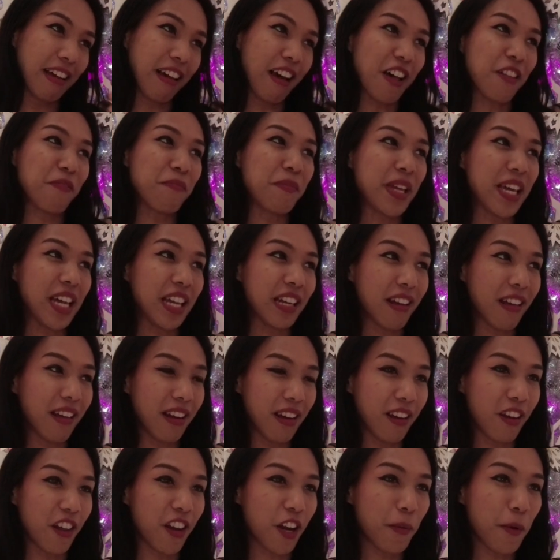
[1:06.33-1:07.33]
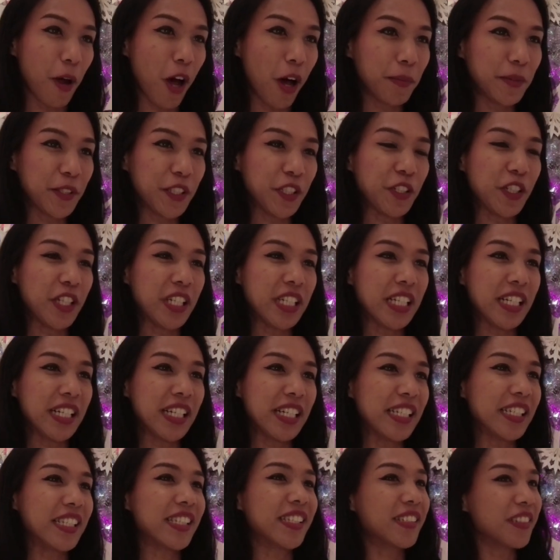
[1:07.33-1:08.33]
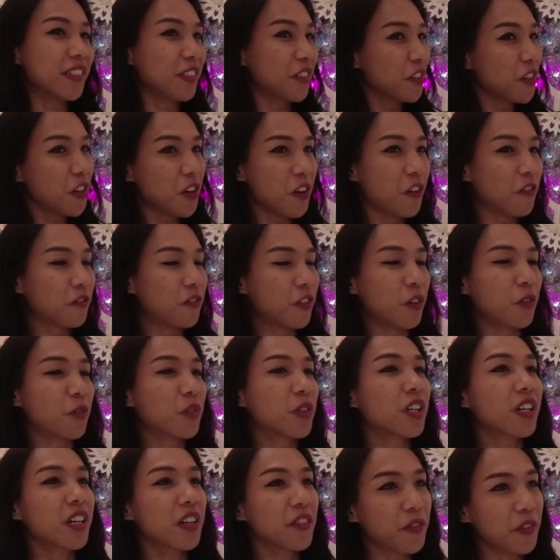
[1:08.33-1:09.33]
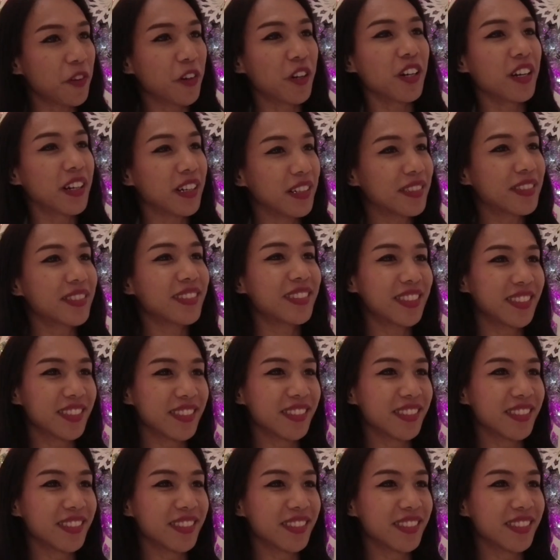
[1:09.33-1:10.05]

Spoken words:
got me a lot of opportunities for work, for,